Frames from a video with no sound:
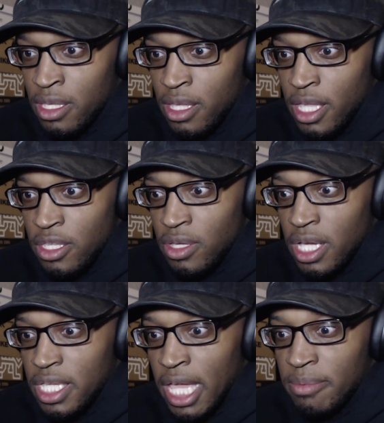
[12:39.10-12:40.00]

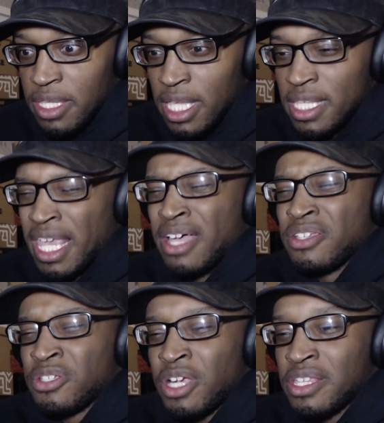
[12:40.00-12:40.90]
And came to his house
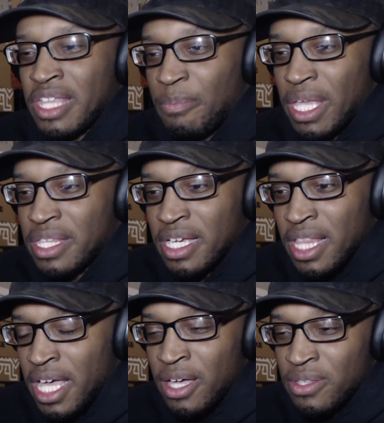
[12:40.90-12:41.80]
dressed up as a
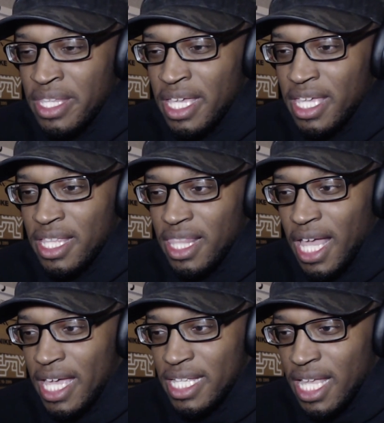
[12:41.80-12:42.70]
clown, thinking
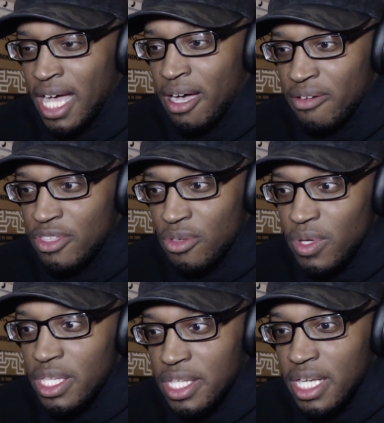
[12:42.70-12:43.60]
like, nah, you
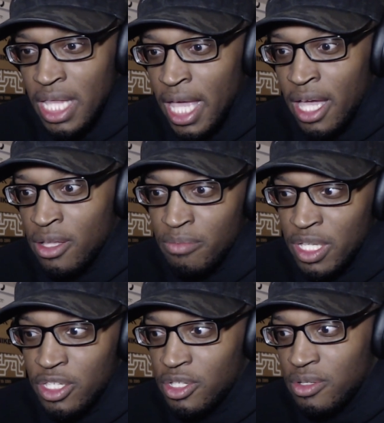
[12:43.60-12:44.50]
is a clown,
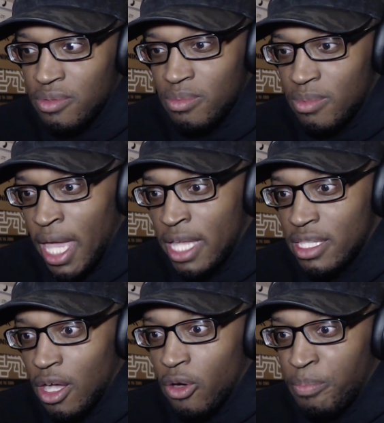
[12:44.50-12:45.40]
but you ain't
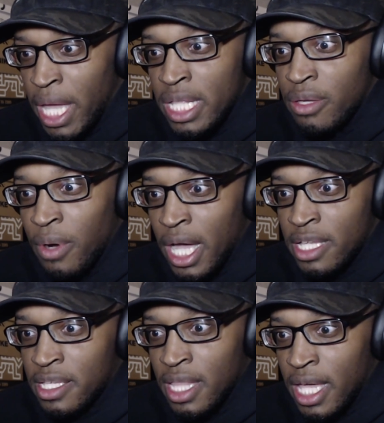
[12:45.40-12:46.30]
no
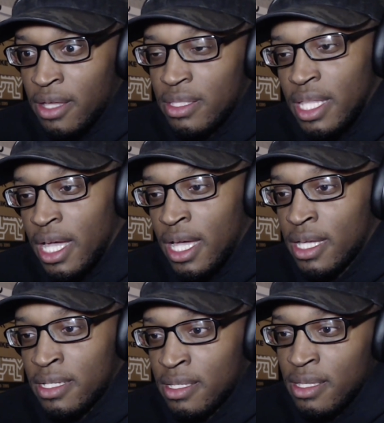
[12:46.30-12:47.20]
Pennywise clown,
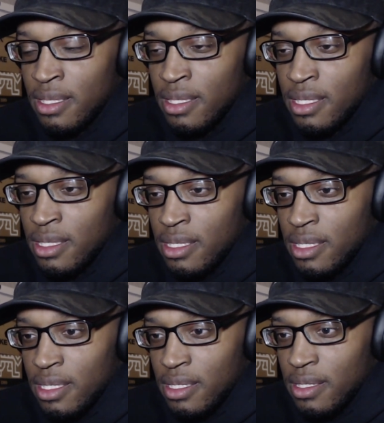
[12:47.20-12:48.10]
nah. It's still unclear
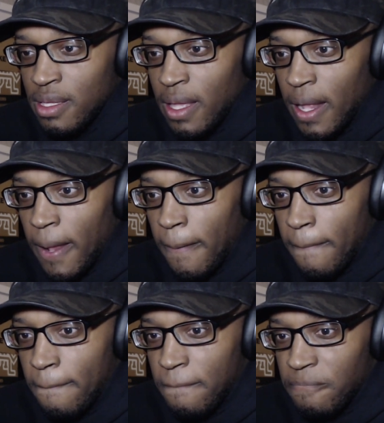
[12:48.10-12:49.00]
whether the house owner
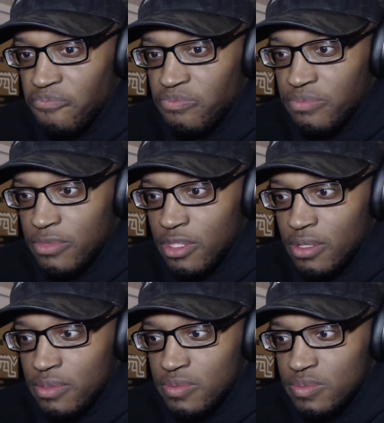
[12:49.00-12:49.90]
experienced anything
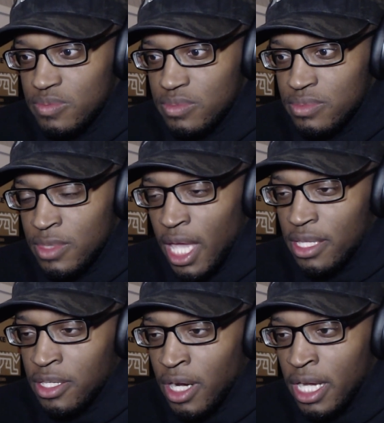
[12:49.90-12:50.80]
further regarding
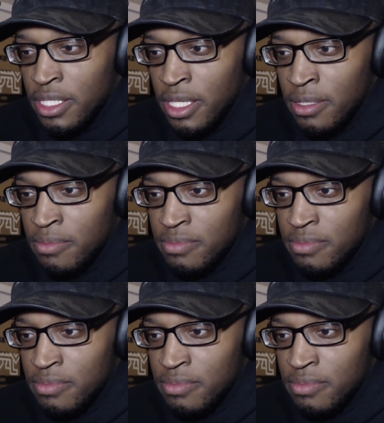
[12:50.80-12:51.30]
That's crazy.